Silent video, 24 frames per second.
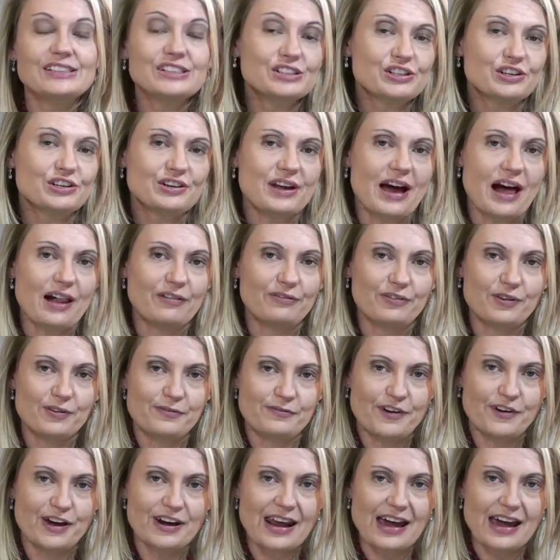is Renelle from
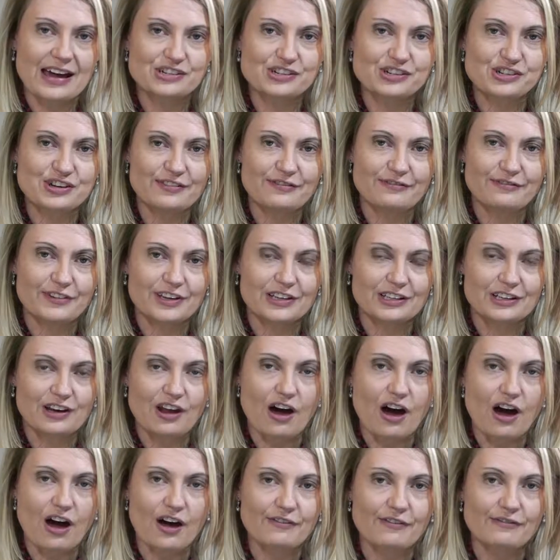Financially Fit
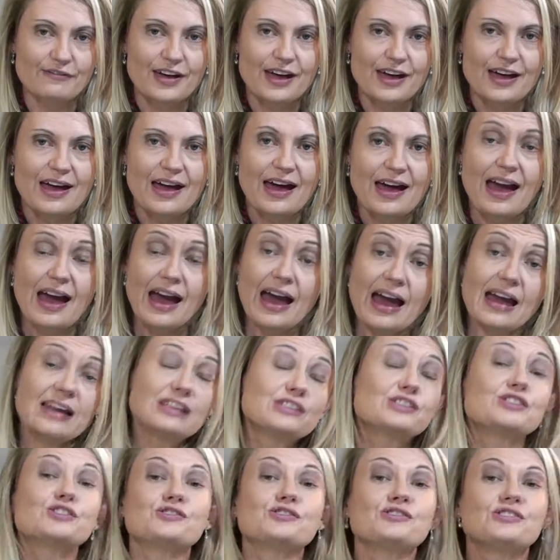Life,
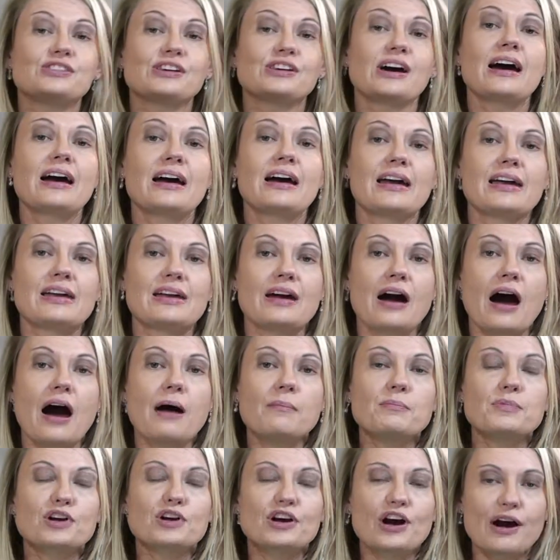and today
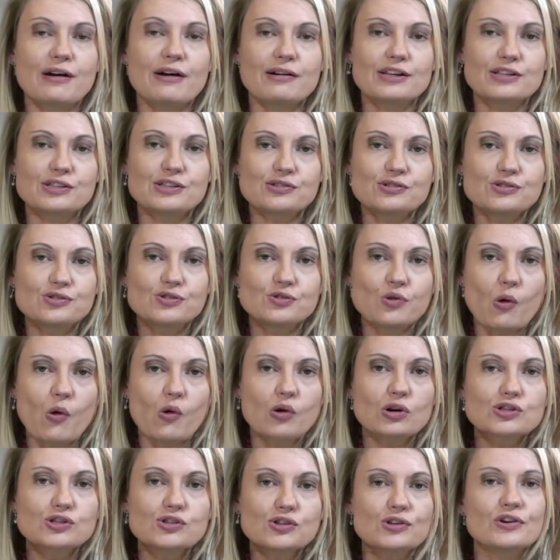I'm going to
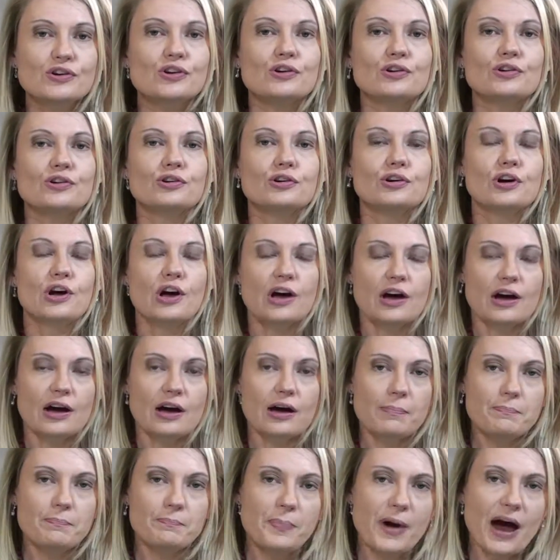talk to you
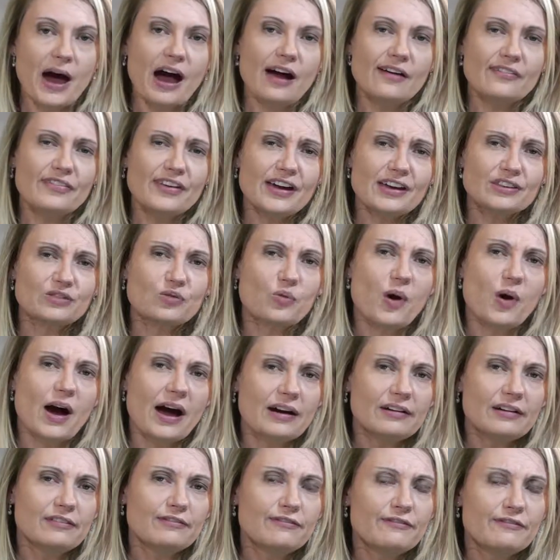about that
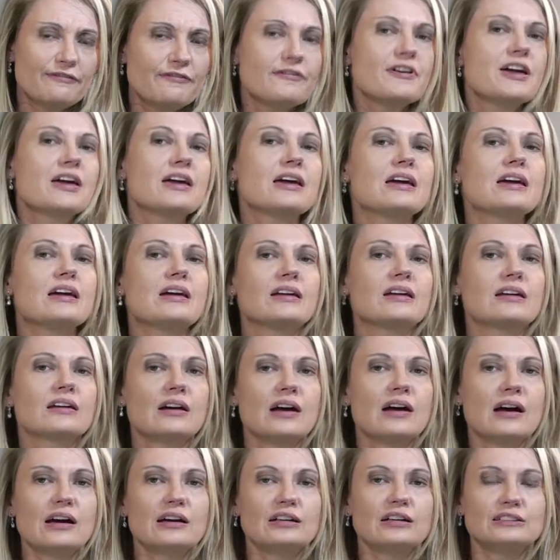one thing
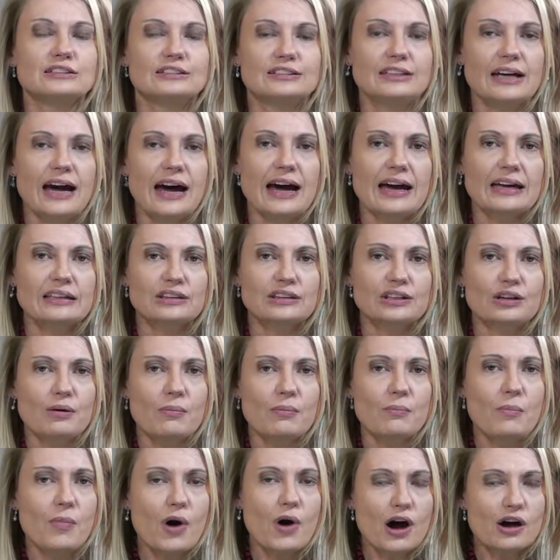that
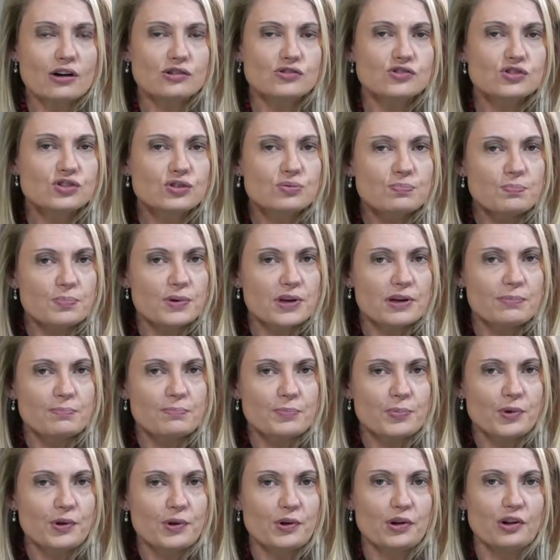most
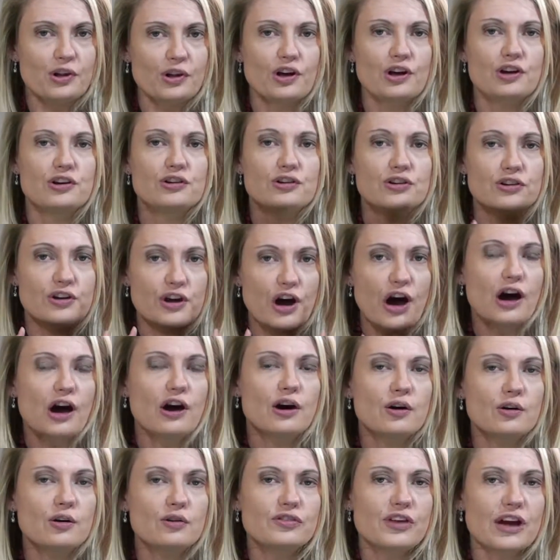people
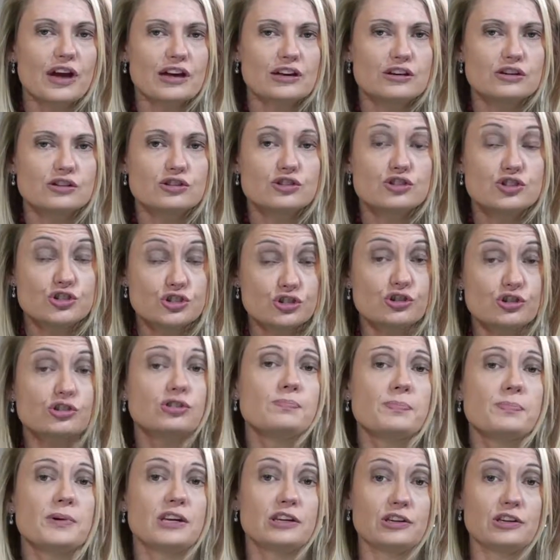know they
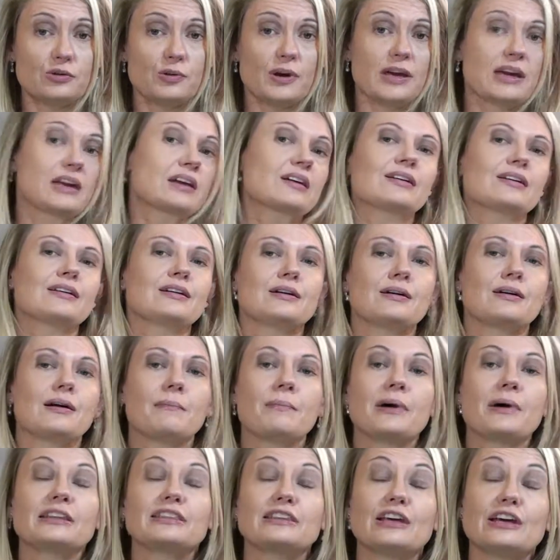should be doing
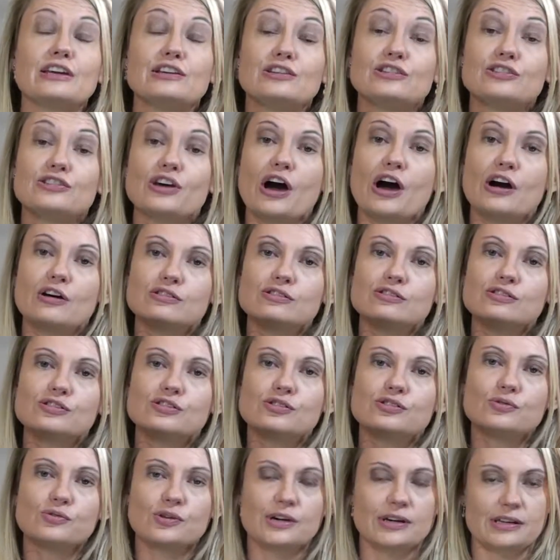but they don't
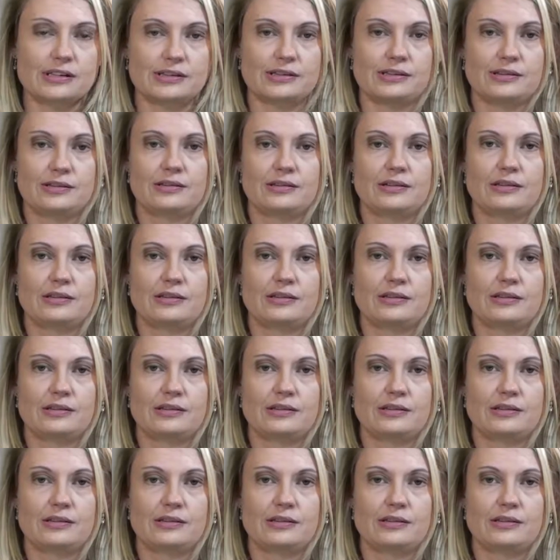do it,